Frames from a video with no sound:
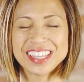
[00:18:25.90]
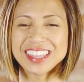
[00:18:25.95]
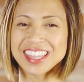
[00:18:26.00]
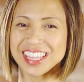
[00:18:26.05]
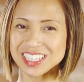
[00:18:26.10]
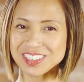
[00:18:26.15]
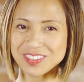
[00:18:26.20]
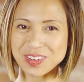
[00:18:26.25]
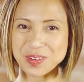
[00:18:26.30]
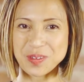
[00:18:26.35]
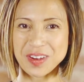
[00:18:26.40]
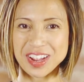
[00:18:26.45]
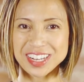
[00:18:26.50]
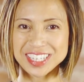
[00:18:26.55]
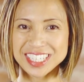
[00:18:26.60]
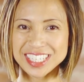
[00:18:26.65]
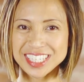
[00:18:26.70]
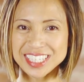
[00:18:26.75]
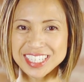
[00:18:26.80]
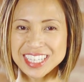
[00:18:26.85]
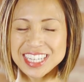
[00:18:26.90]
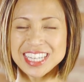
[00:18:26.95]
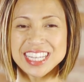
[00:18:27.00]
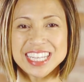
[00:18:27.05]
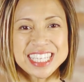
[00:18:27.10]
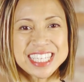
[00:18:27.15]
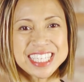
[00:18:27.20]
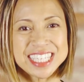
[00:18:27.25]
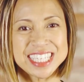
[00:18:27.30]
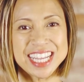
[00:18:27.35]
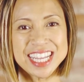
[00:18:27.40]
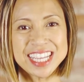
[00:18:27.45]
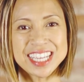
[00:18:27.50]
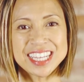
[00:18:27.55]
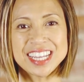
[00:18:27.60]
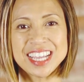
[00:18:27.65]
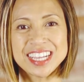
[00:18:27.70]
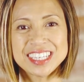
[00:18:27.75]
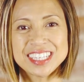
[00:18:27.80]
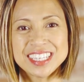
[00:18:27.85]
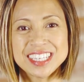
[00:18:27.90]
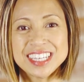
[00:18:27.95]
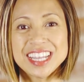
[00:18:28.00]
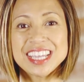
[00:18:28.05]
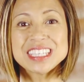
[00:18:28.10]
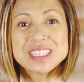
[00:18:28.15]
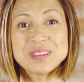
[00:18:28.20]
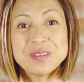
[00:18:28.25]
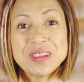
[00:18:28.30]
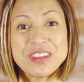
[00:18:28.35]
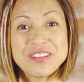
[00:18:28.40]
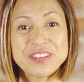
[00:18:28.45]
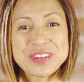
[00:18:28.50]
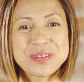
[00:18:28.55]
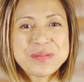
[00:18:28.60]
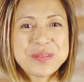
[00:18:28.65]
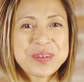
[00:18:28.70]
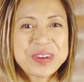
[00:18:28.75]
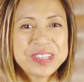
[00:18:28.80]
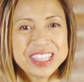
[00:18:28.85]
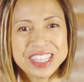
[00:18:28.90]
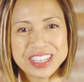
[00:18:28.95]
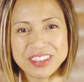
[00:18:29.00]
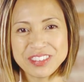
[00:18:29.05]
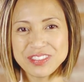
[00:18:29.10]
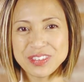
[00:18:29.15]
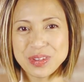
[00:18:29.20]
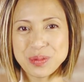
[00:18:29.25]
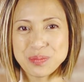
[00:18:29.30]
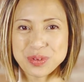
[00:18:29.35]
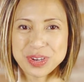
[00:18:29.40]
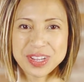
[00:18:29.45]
Thanks for watching. Stay connected next week for more Live,